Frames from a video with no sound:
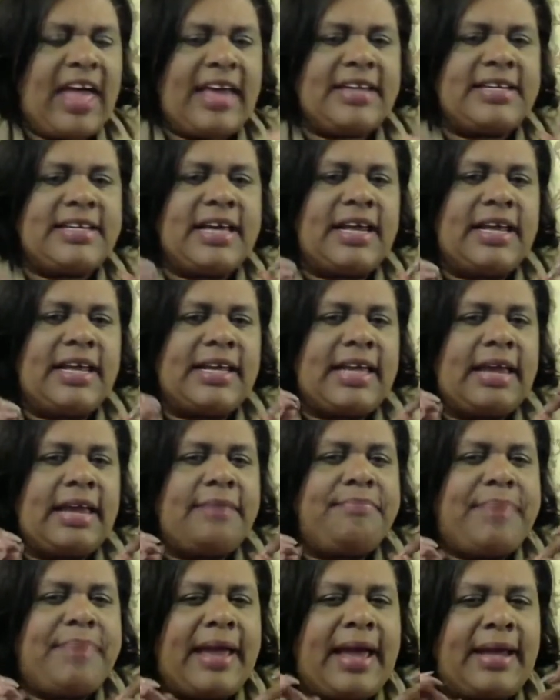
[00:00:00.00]
That
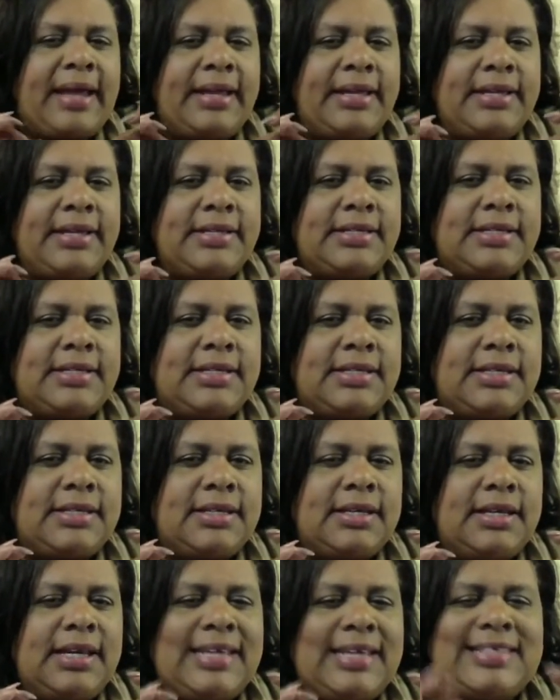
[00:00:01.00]
delicate
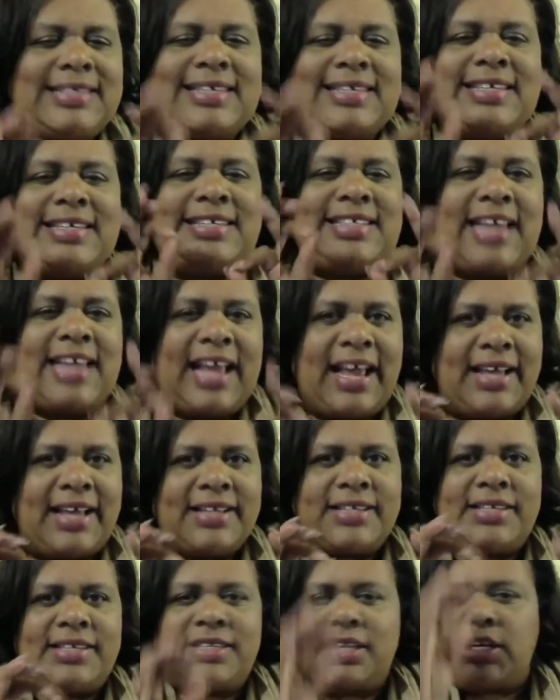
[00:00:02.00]
balance is a
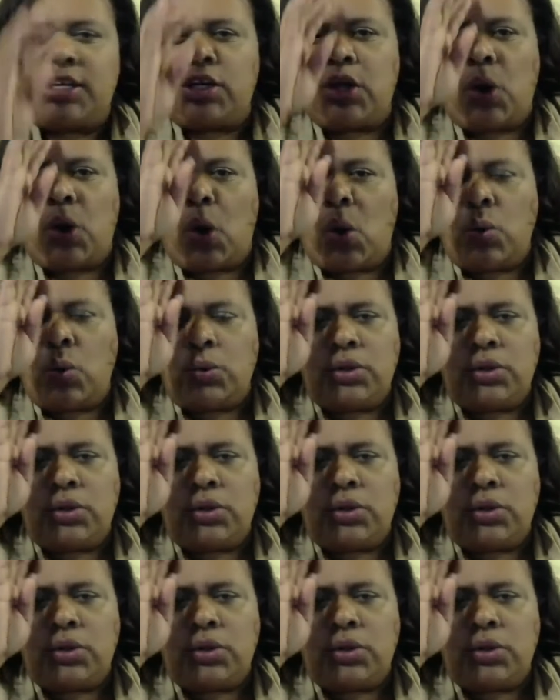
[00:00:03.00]
dance.